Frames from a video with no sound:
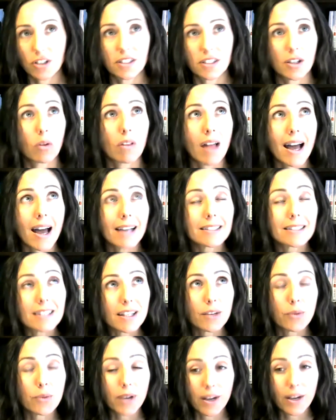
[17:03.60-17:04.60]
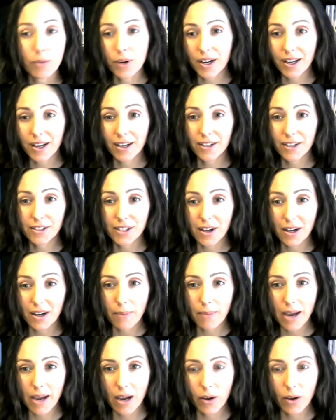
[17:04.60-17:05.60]
So lastly, what I want to kind of talk
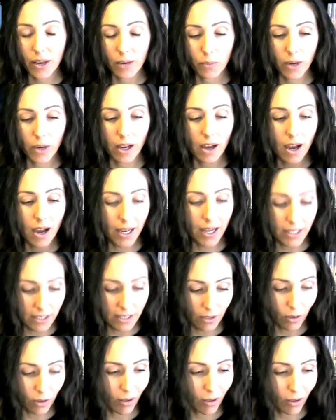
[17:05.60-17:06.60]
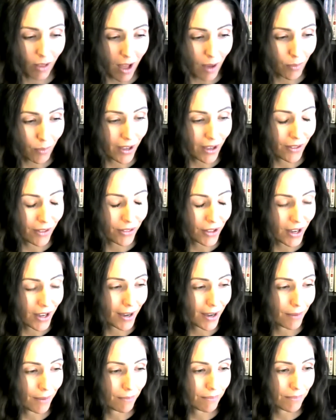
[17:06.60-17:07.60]
about and what I deal a lot with,
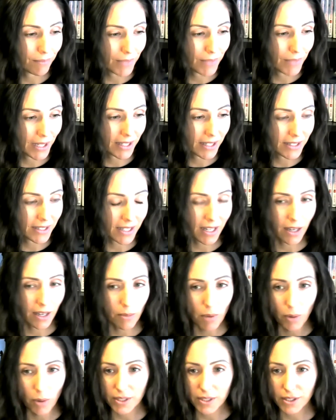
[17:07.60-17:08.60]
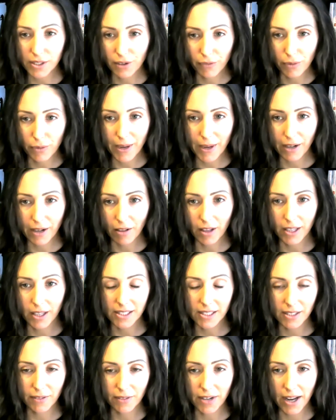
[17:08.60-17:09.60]
because I am always there for my
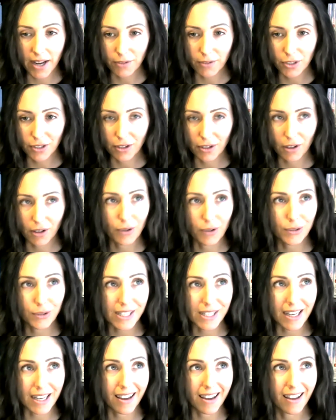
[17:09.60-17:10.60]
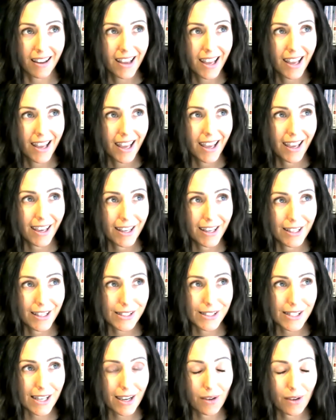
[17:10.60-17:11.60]
clients, even after the closing,
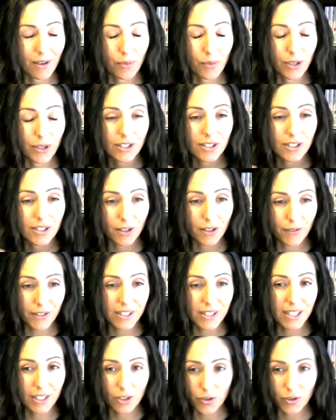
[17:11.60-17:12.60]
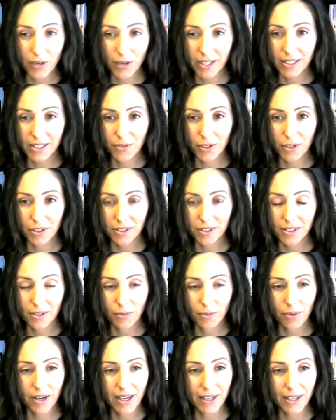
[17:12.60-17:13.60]
is that when servicing transfers,
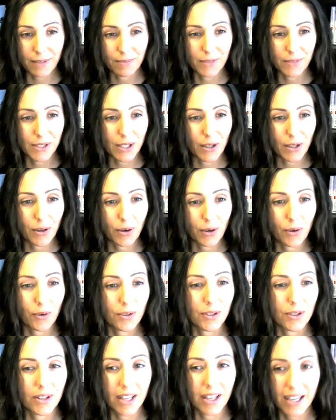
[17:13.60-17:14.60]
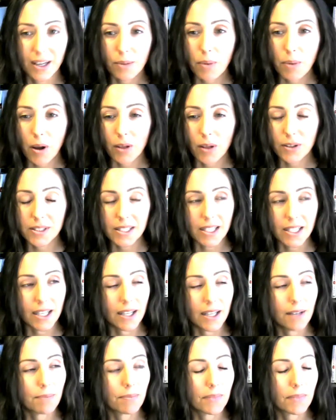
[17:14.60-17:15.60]
right? So they get a
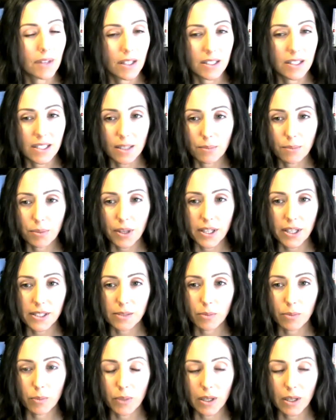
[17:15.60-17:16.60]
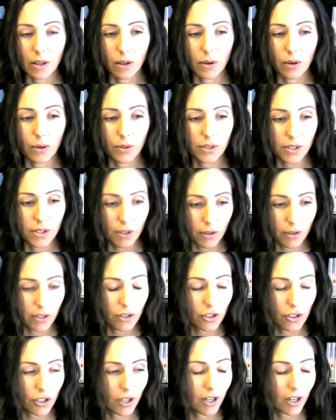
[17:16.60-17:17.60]
policy, it's in place when we close, they're
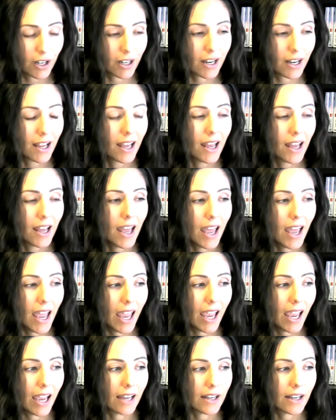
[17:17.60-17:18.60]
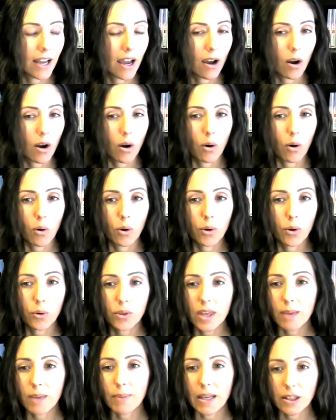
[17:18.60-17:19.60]
insured. And now who
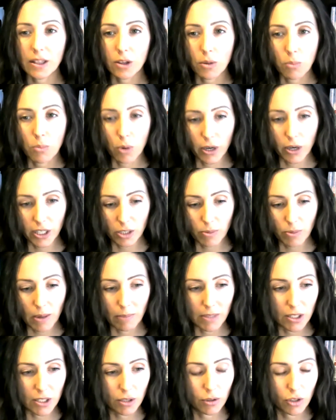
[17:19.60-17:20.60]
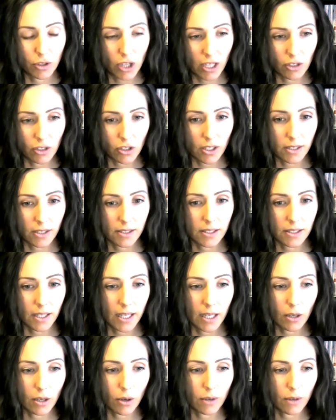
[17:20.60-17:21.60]
they make their mortgage payment to changes. They
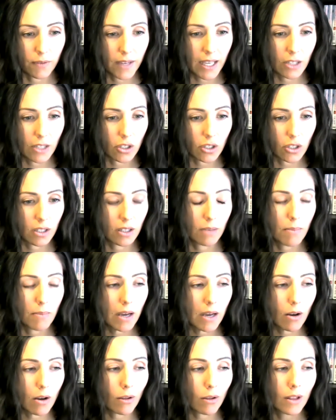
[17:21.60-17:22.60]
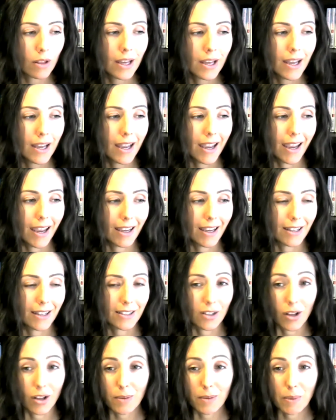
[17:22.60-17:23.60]
get notification in the mail, and
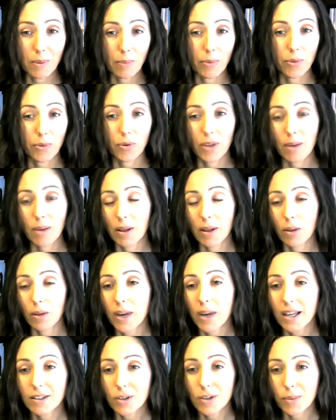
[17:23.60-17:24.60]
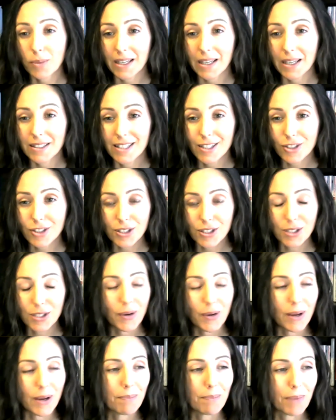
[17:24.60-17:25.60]
a lot of people throw that mail away and don't pay attention to
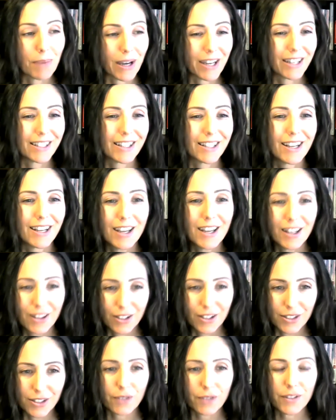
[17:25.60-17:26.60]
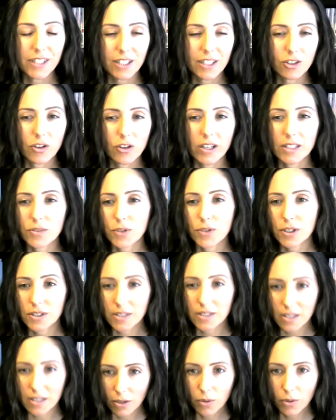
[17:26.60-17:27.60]
it. But the servicing transfers,
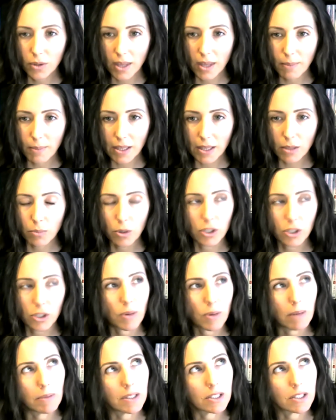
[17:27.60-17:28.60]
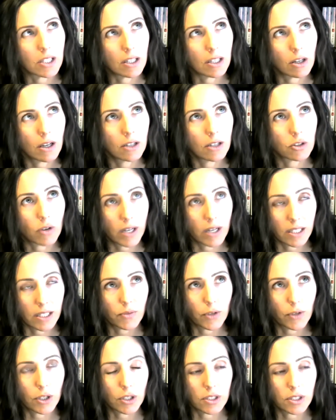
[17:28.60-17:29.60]
who they make their mortgage payment
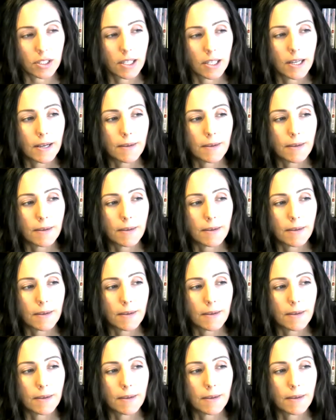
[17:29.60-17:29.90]
transfers.